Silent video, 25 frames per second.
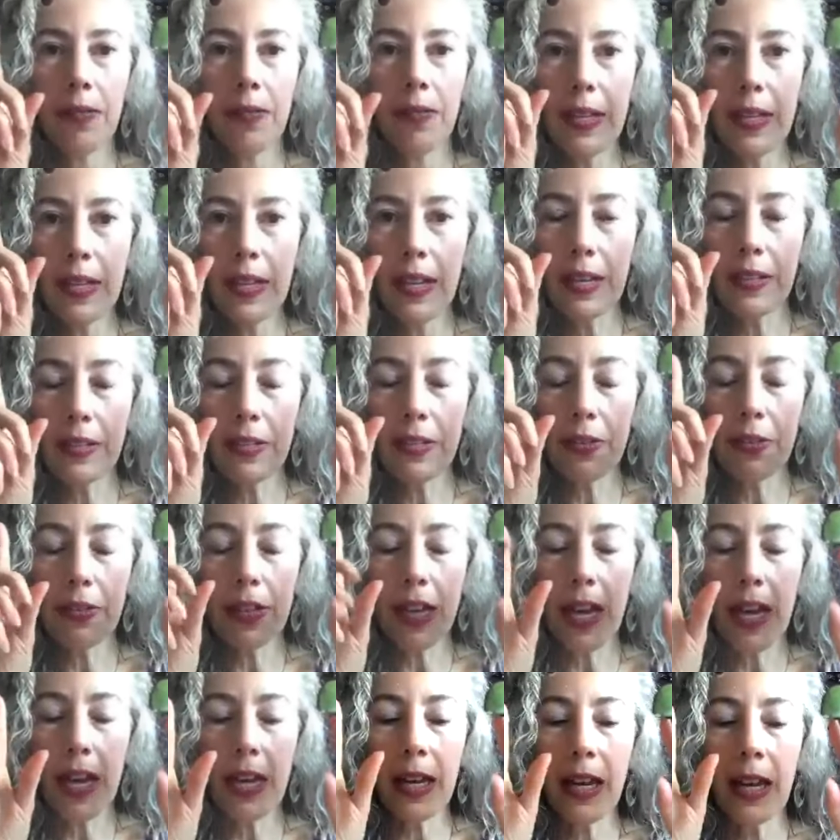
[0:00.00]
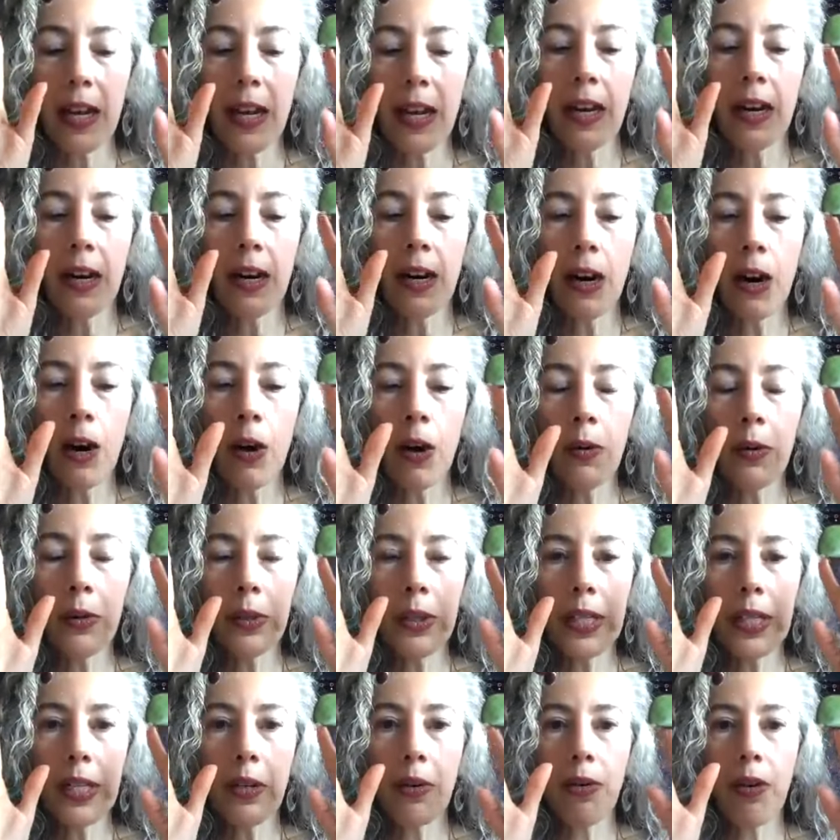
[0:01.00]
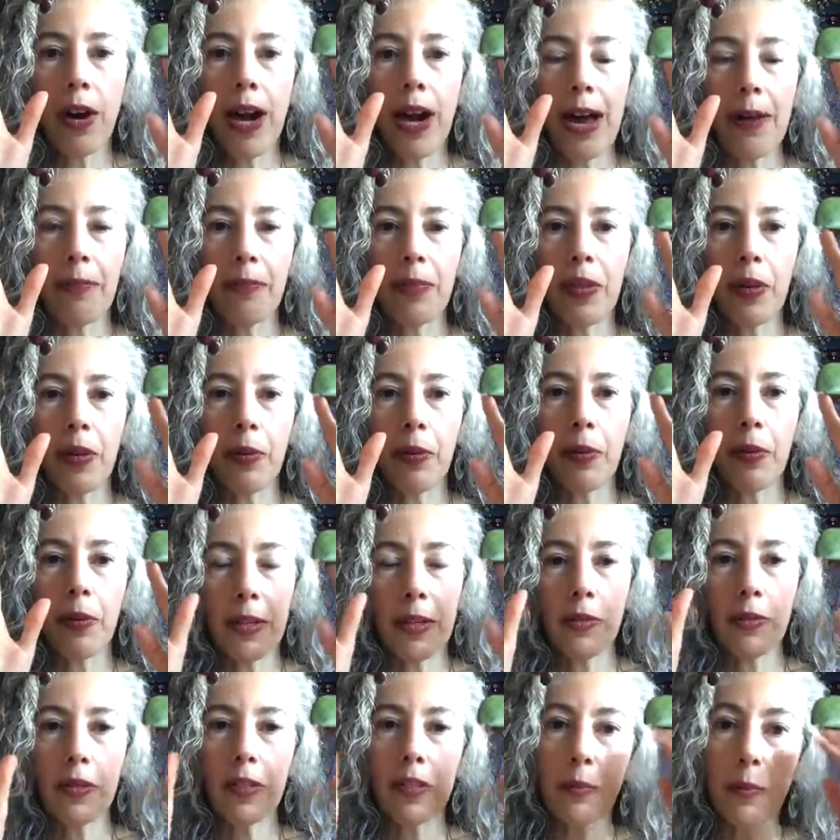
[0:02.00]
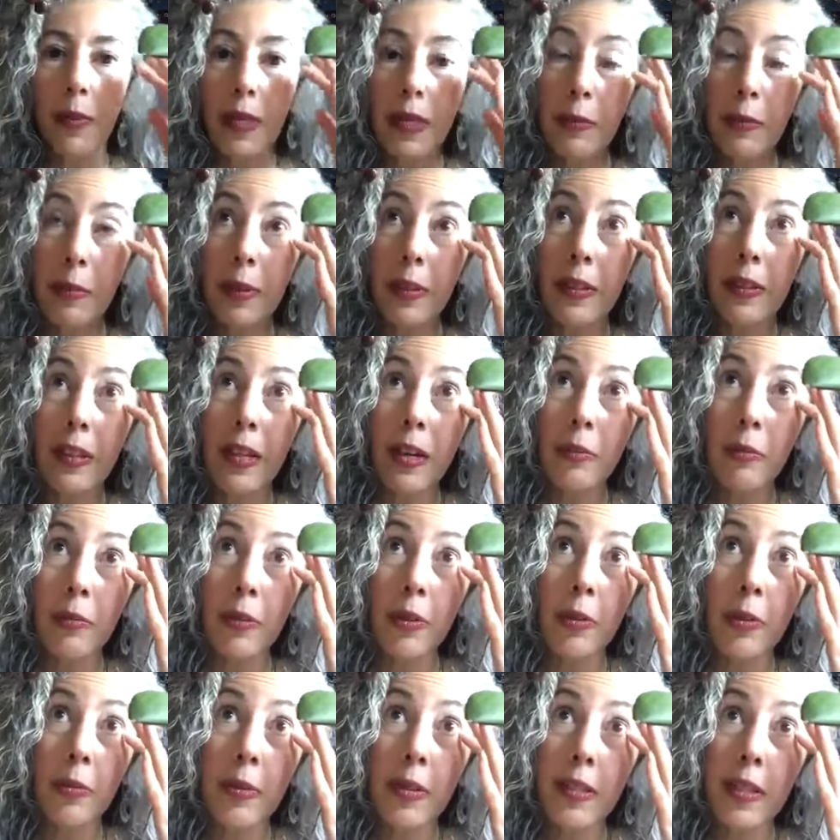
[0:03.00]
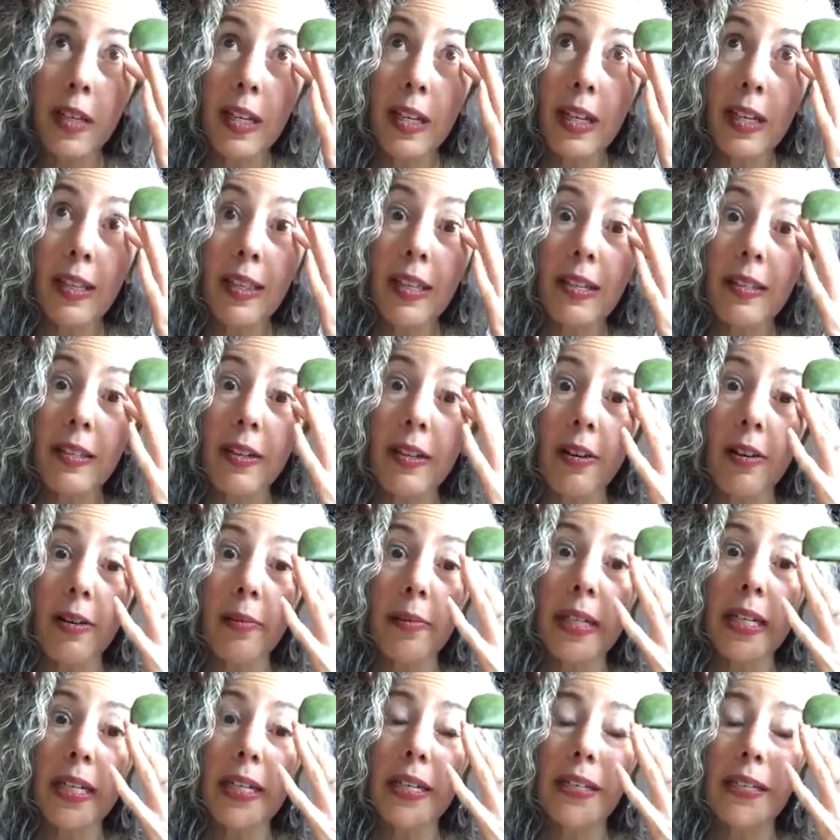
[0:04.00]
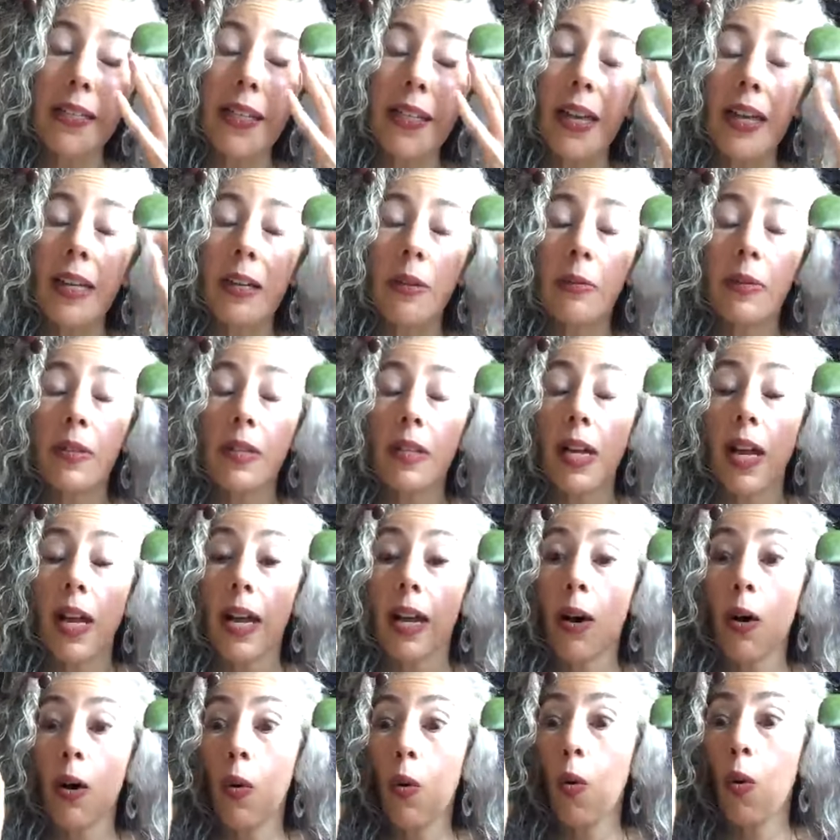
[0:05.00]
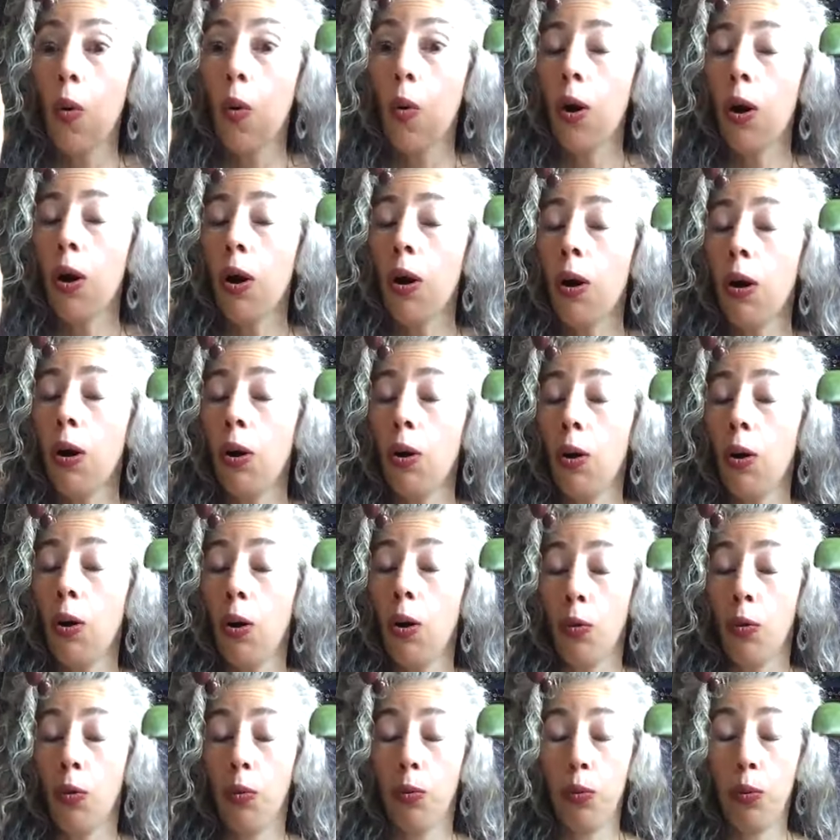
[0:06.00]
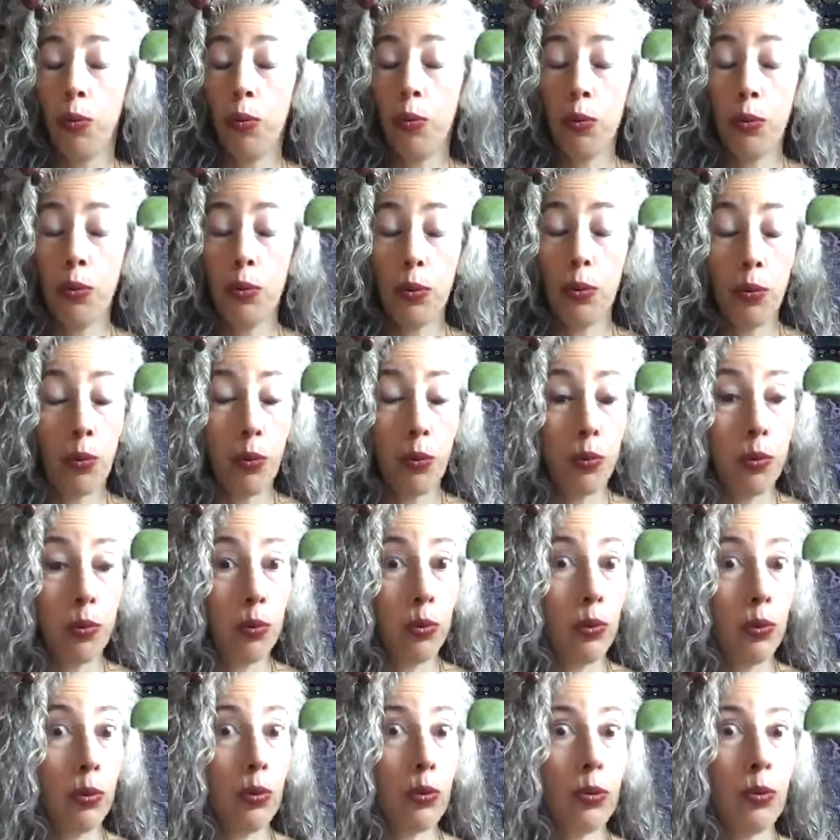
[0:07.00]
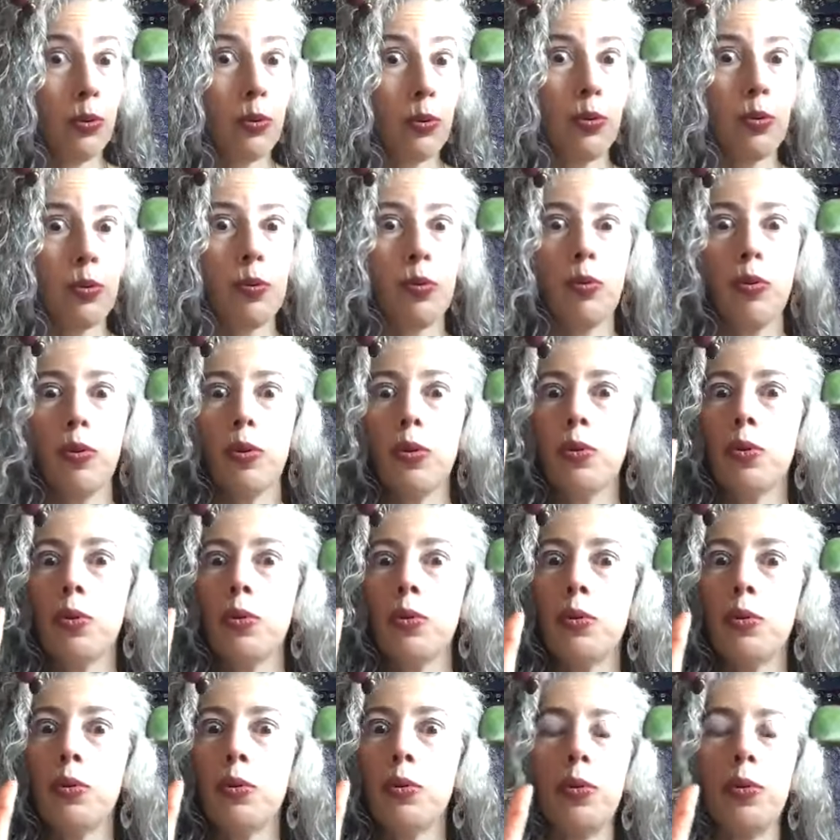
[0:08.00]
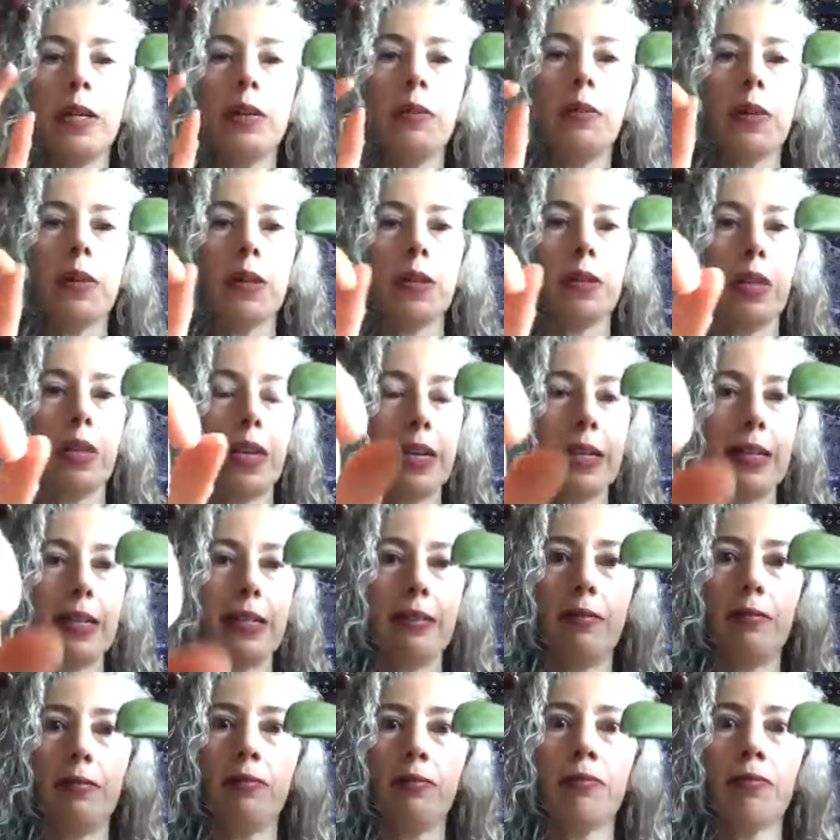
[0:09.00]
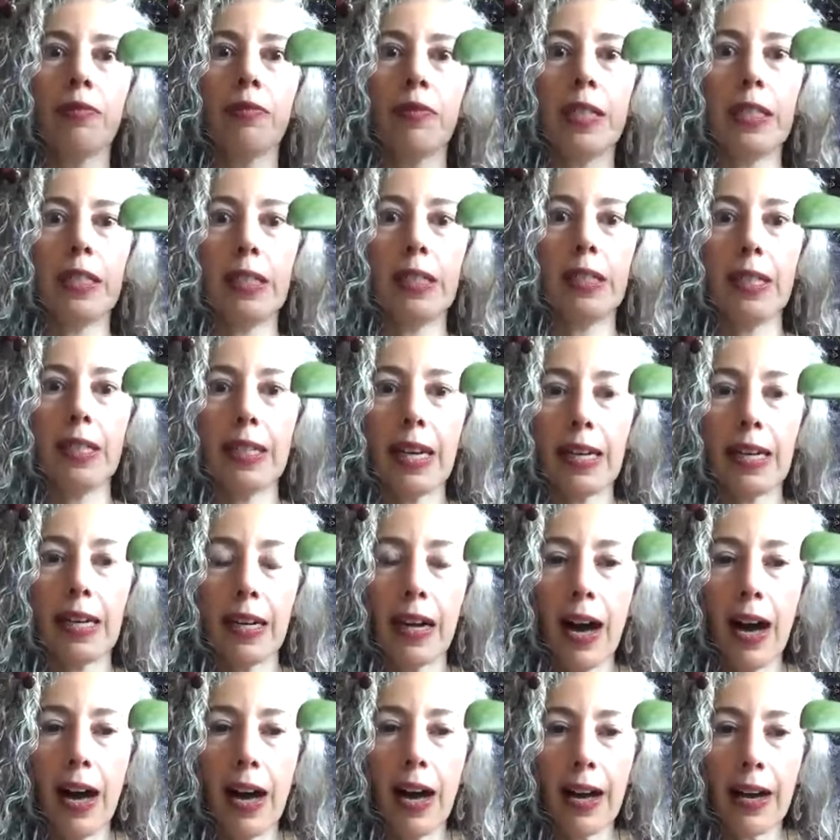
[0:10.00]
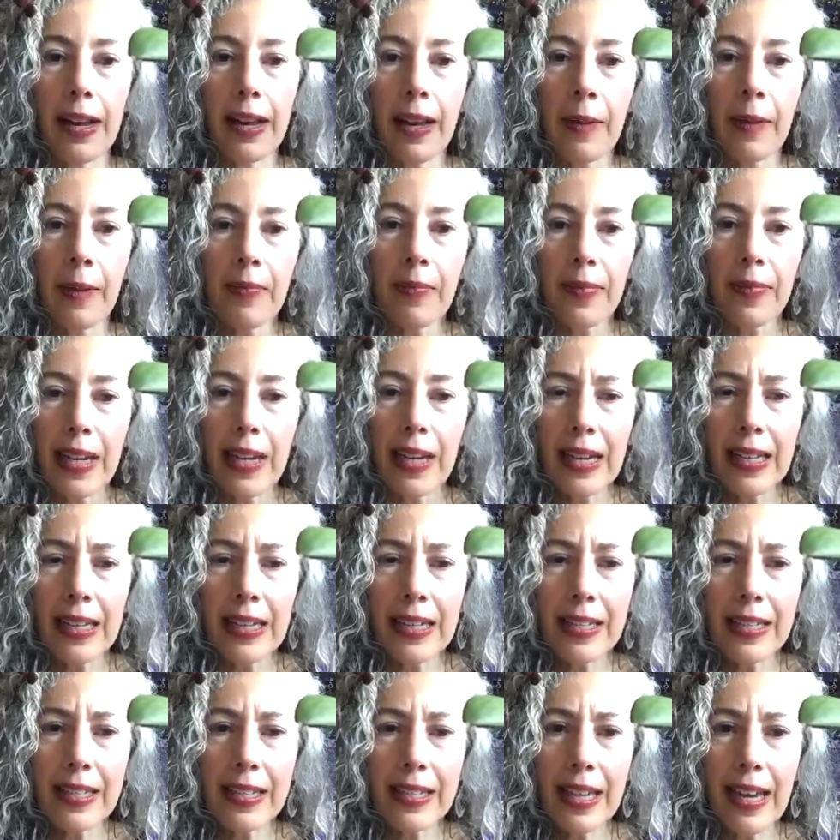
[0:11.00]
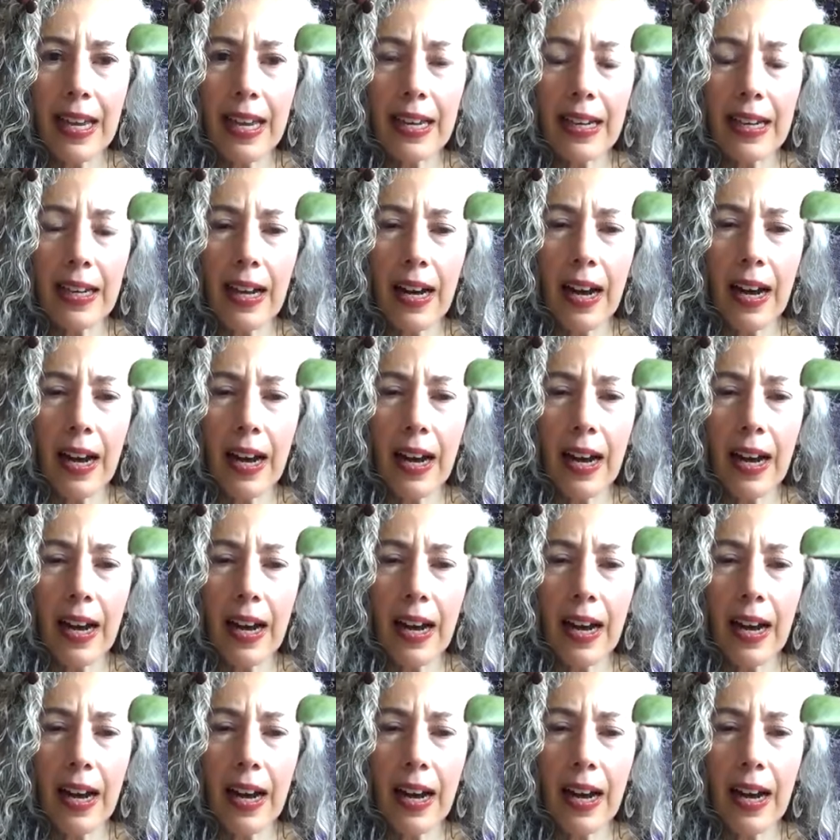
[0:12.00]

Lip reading: yesterday. Holy crap. There were hundreds of people in that room singing these harmonies. And it was like, whoo, woo, woo, woo. We were like really getting high. And he's saying,